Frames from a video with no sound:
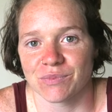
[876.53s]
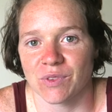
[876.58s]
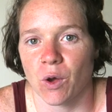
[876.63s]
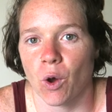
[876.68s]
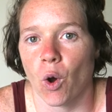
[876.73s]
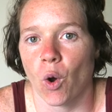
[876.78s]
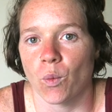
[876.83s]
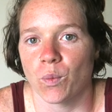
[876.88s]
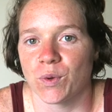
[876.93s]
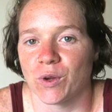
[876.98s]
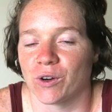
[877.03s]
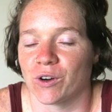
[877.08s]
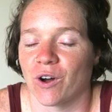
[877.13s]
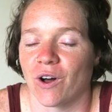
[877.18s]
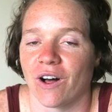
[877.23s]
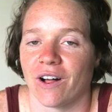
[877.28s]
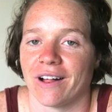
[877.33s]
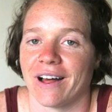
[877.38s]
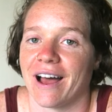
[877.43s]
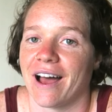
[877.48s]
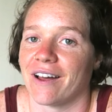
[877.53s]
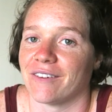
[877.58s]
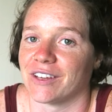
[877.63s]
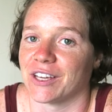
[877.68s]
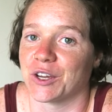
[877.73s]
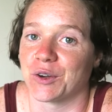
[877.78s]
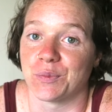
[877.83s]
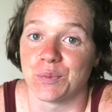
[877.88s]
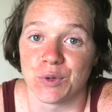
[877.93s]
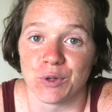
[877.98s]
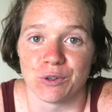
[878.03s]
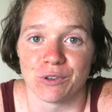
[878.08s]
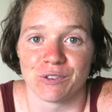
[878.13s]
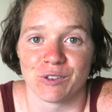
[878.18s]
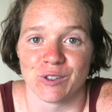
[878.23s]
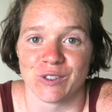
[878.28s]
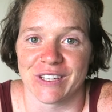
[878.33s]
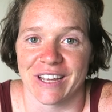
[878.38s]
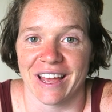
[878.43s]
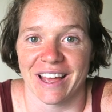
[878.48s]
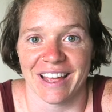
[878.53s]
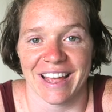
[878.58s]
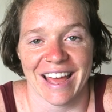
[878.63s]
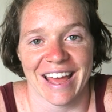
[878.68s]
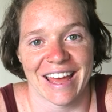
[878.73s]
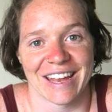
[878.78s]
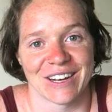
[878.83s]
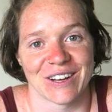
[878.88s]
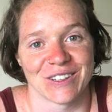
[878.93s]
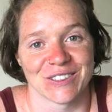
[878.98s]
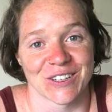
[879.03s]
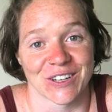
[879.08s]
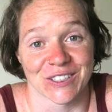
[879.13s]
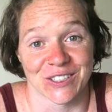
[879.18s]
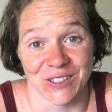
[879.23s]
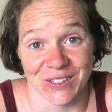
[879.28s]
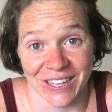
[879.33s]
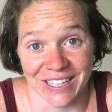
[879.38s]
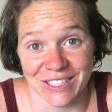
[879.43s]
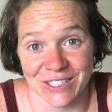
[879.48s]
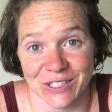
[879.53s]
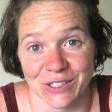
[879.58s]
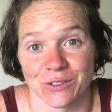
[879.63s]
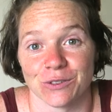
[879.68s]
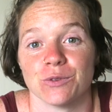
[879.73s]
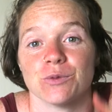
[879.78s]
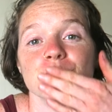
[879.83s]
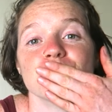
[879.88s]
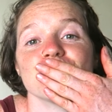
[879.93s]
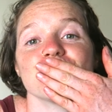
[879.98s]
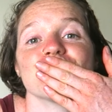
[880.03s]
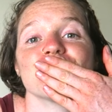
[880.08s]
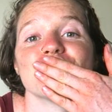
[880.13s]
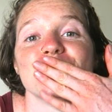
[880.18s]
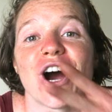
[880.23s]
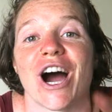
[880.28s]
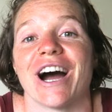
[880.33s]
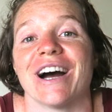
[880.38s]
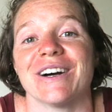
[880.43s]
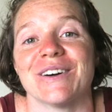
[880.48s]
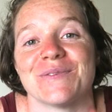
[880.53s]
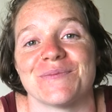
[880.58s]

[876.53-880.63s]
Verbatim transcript: Hope you're all having a beautiful day and I'll talk to you again soon. Mwah.